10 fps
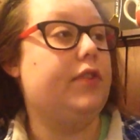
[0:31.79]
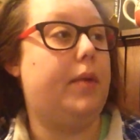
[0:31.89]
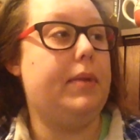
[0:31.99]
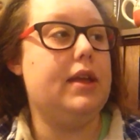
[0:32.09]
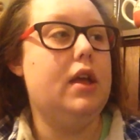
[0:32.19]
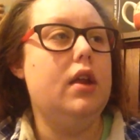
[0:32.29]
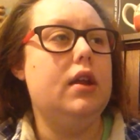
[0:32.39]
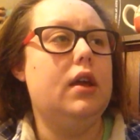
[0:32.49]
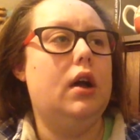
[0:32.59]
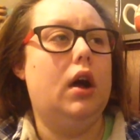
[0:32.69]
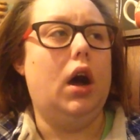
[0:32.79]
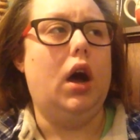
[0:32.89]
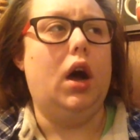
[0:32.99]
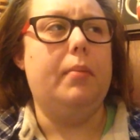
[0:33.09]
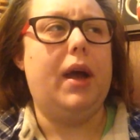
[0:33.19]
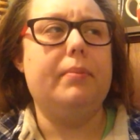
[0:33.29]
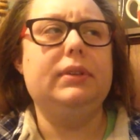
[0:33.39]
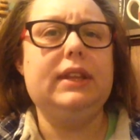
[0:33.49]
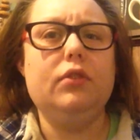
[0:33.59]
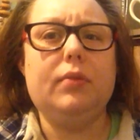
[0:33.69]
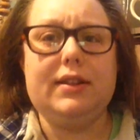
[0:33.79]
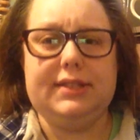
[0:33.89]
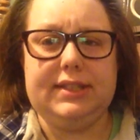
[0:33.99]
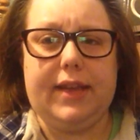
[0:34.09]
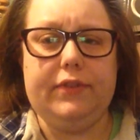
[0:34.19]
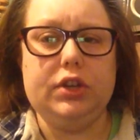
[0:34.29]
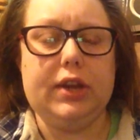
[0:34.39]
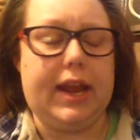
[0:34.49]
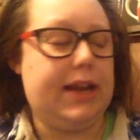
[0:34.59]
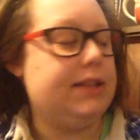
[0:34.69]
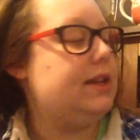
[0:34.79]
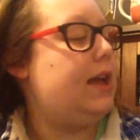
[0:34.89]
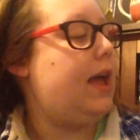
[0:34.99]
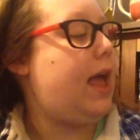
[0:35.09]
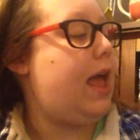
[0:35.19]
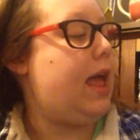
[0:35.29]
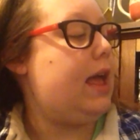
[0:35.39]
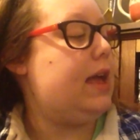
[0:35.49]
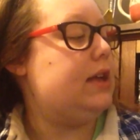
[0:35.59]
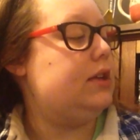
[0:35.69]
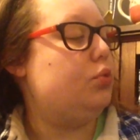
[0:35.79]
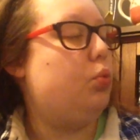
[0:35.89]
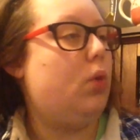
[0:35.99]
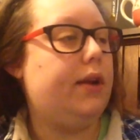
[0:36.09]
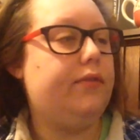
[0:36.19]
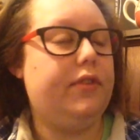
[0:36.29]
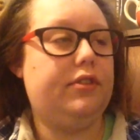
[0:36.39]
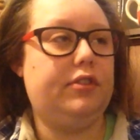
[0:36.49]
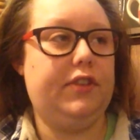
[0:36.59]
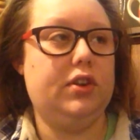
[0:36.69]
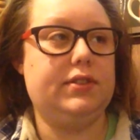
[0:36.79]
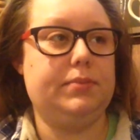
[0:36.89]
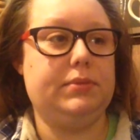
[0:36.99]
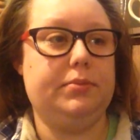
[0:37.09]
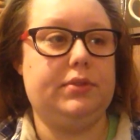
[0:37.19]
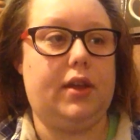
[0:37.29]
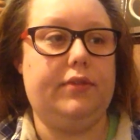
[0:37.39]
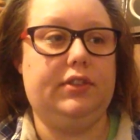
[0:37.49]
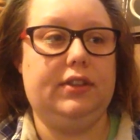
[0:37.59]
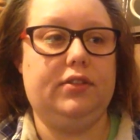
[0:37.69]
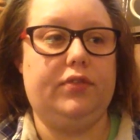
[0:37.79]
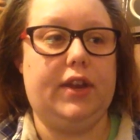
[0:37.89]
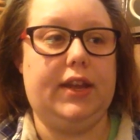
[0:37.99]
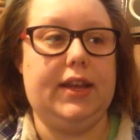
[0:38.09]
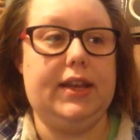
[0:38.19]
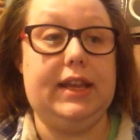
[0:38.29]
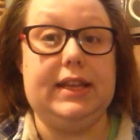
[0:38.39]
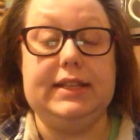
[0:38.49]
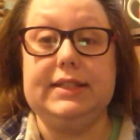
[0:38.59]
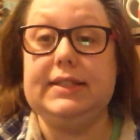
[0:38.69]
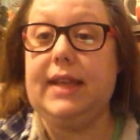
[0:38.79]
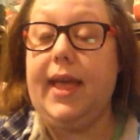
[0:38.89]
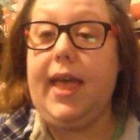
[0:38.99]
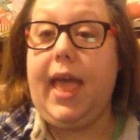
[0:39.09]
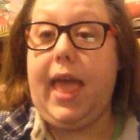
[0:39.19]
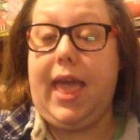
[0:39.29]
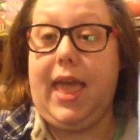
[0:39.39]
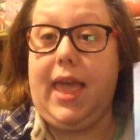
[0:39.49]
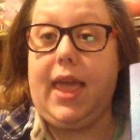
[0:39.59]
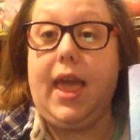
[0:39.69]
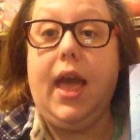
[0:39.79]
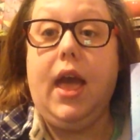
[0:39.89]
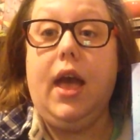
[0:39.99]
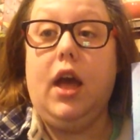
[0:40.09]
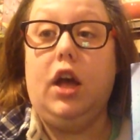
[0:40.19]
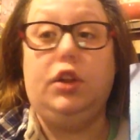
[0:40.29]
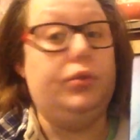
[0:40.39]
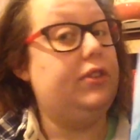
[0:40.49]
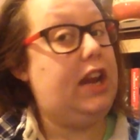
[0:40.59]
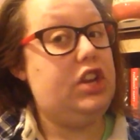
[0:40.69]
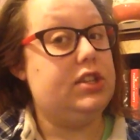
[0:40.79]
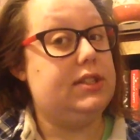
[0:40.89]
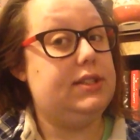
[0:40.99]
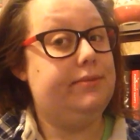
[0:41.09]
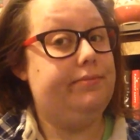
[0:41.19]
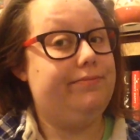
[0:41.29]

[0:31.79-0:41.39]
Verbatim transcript: from it, um, I believe around seven or eight. And one of the severe symptoms of schizophrenia is a hallucinations.